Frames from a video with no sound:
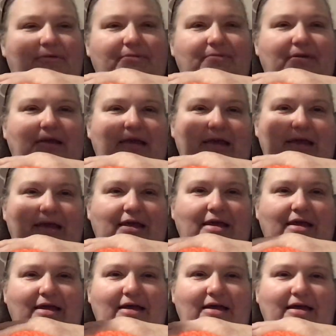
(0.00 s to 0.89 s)
to
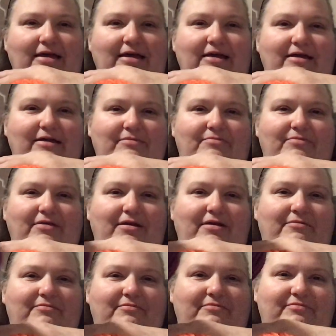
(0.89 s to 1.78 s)
me,
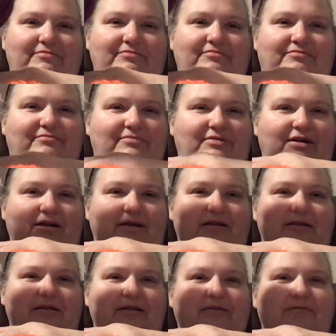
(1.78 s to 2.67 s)
plum
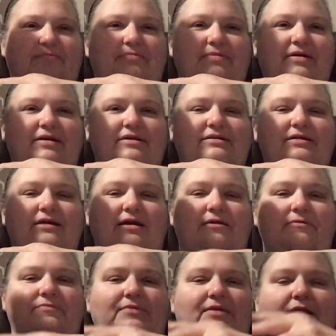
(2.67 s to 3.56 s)
color, but
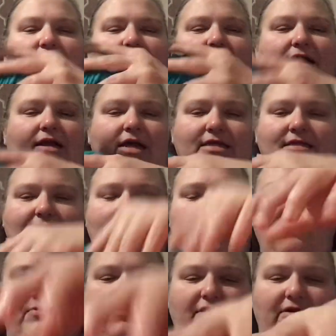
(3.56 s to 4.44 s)
because I
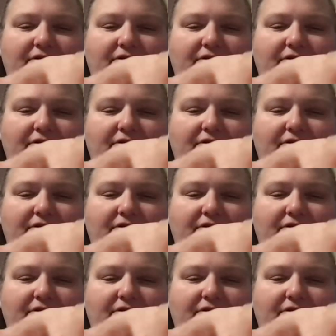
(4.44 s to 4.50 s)
really